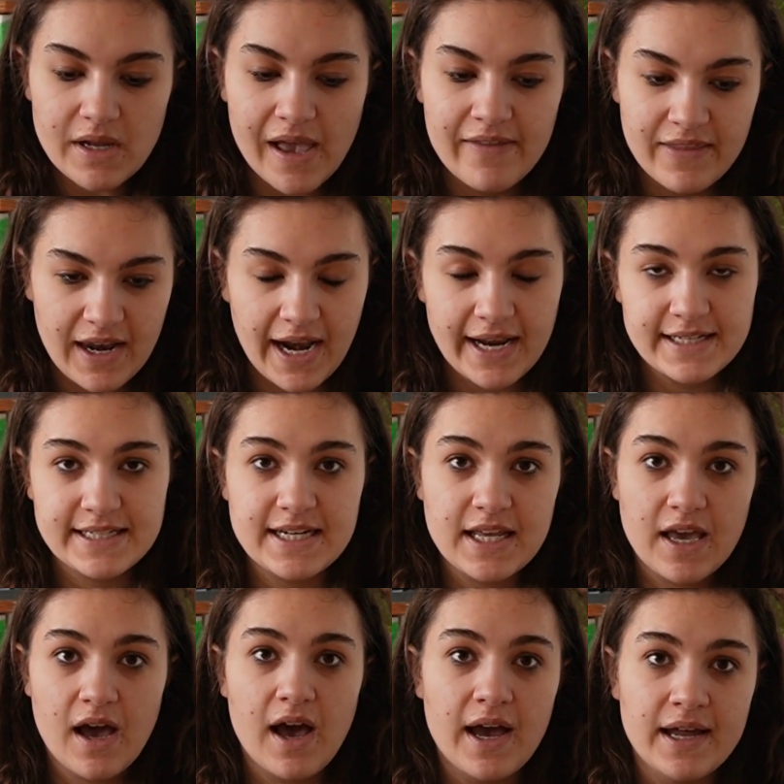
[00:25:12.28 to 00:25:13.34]
and then I did
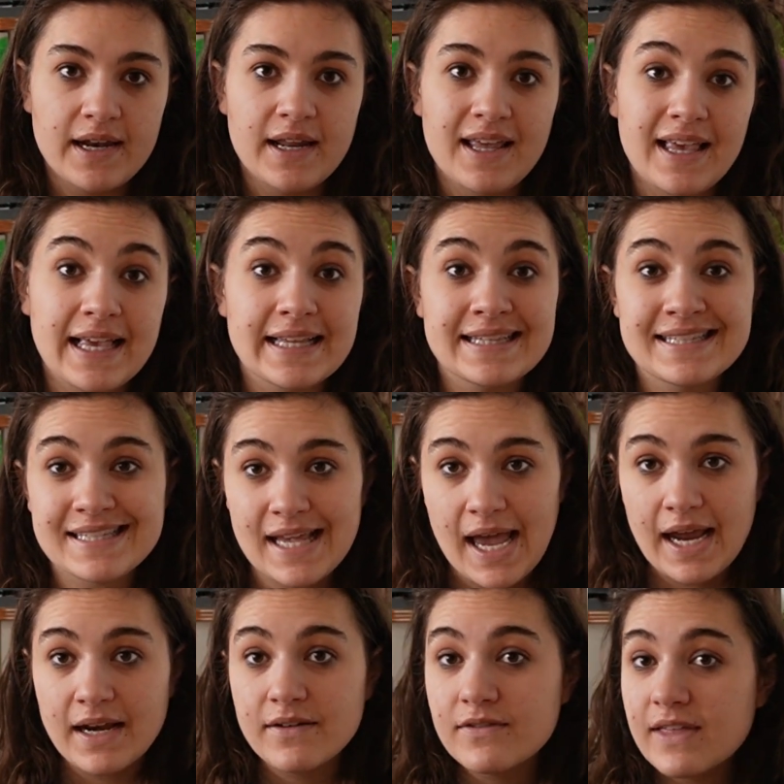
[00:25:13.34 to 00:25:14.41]
cut
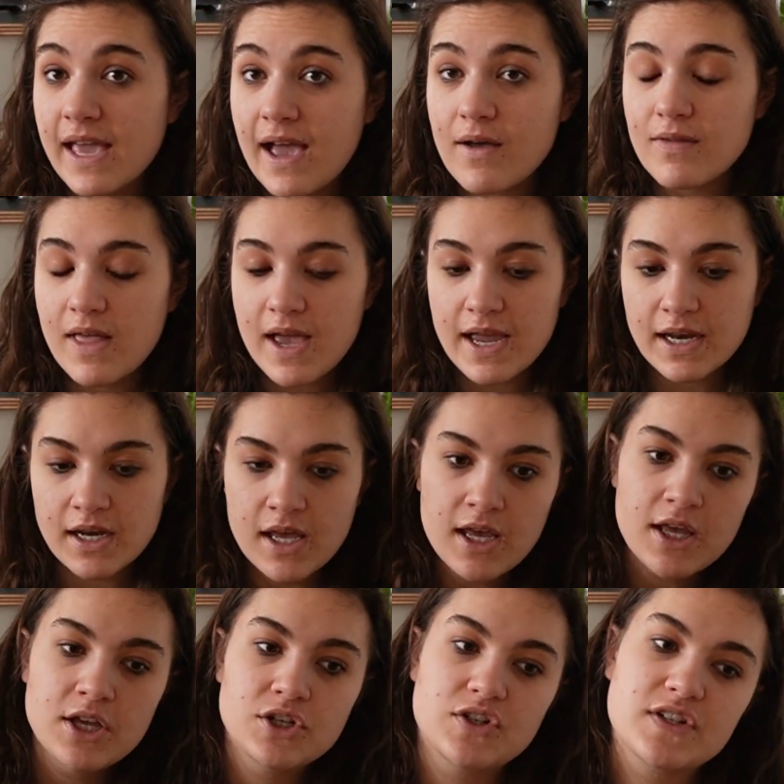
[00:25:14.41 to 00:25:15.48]
inside of the outline
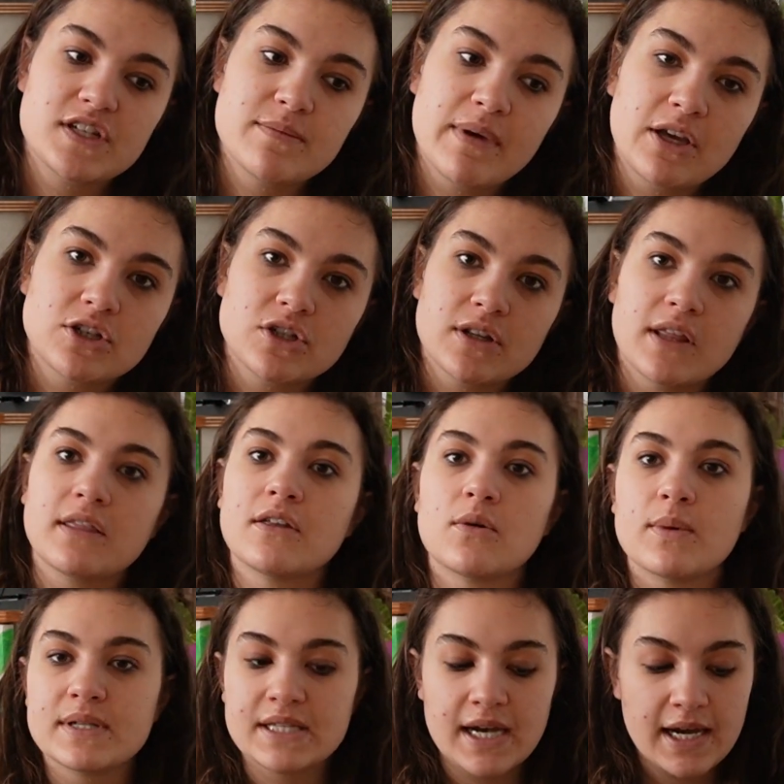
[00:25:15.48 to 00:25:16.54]
just to make sure that there
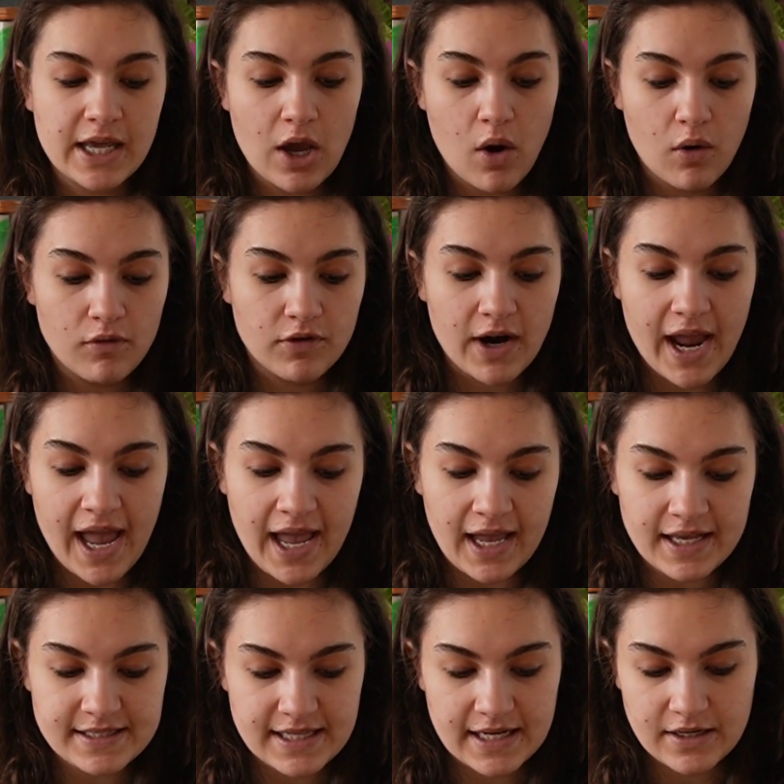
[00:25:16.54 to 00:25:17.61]
wasn't any overhang,
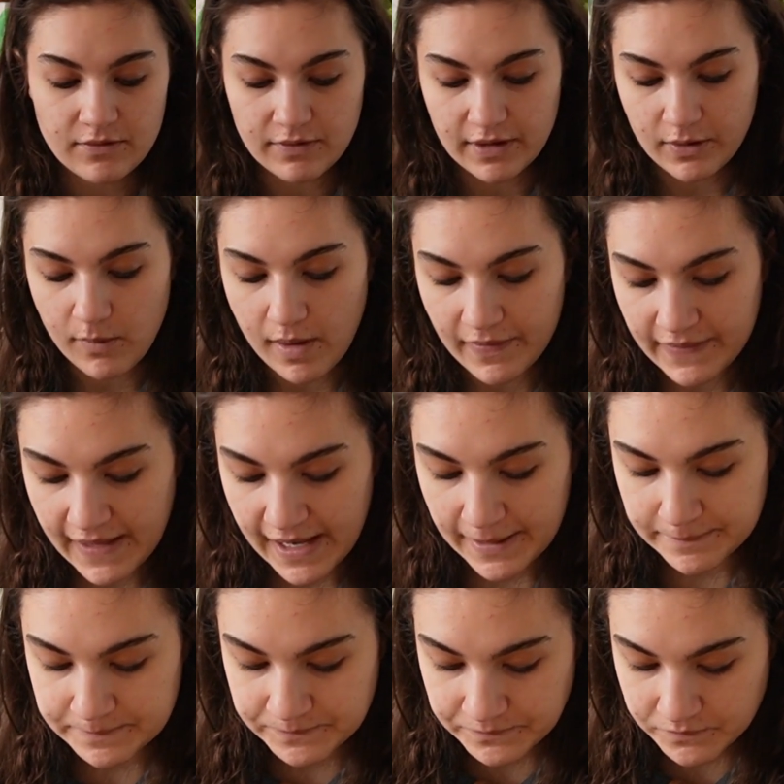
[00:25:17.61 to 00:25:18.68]
because I didn't really want
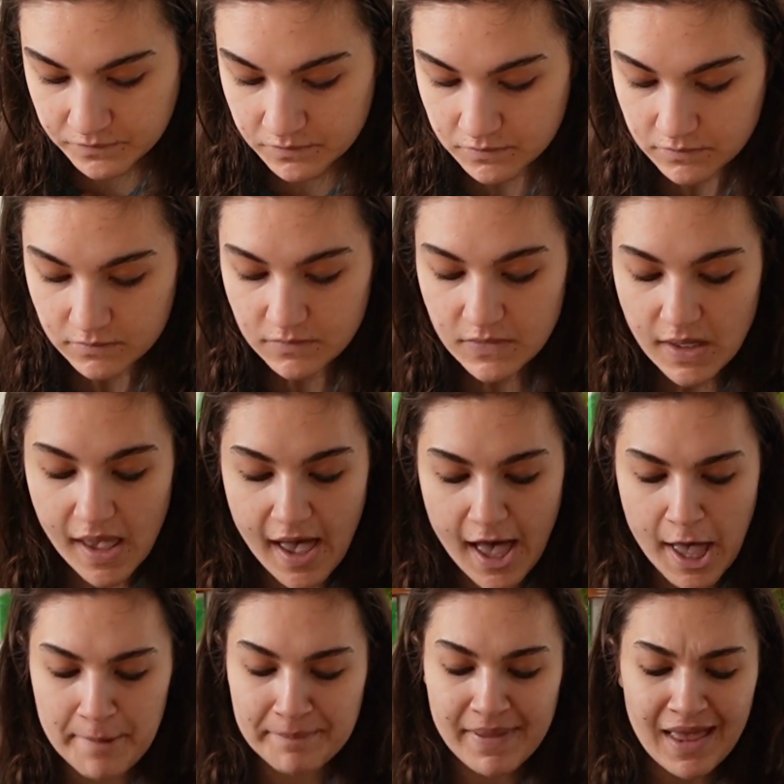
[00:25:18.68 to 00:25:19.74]
that.
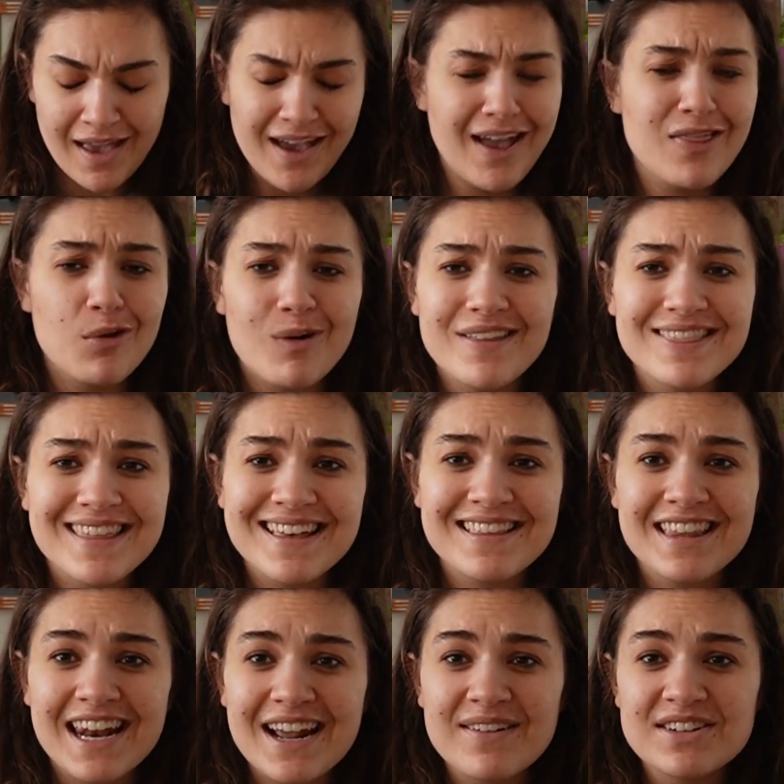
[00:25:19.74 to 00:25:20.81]
And the one thing
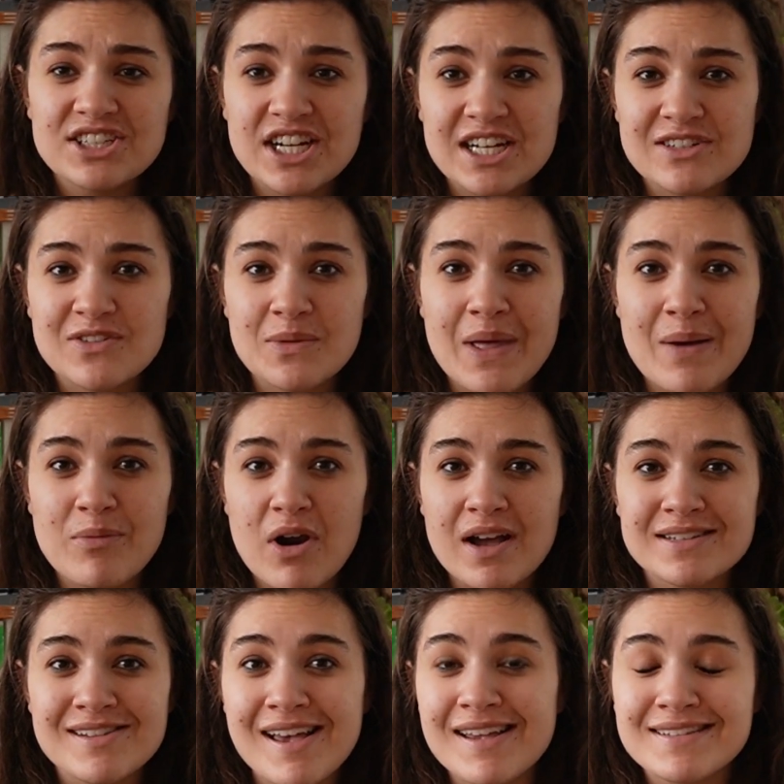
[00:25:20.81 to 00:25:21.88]
that I would change from that
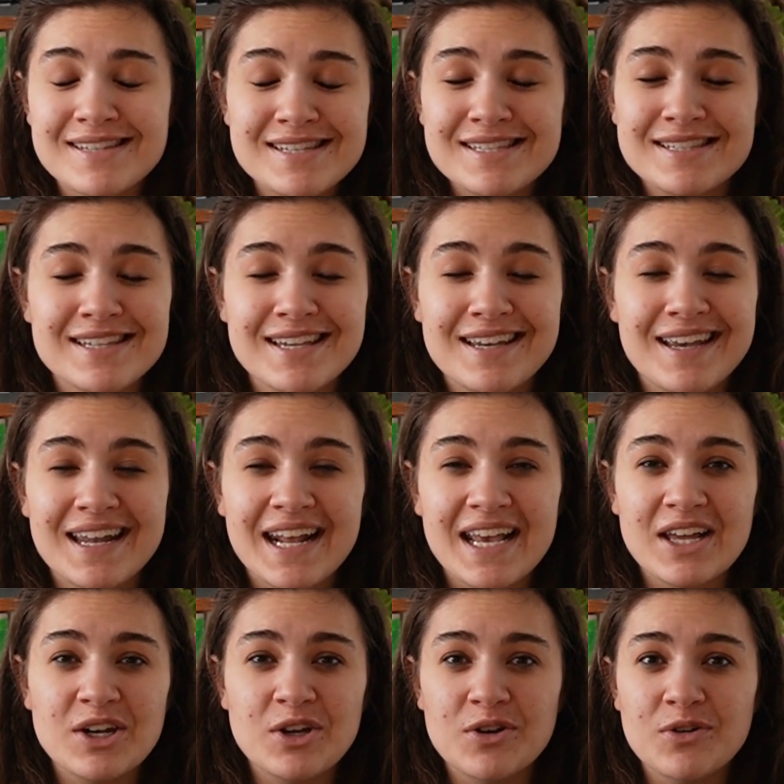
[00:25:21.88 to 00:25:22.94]
process is
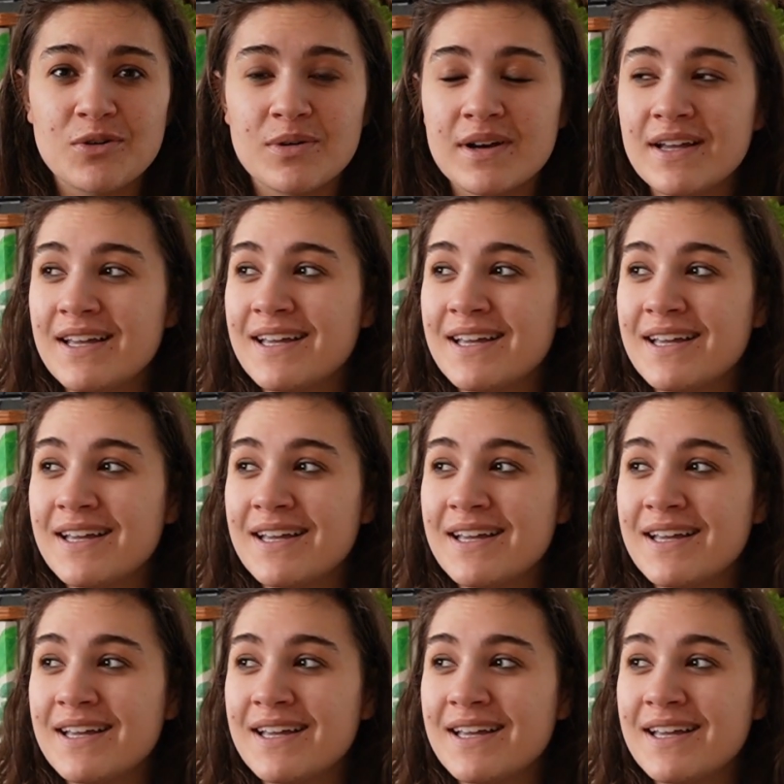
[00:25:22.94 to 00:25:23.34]
getting a new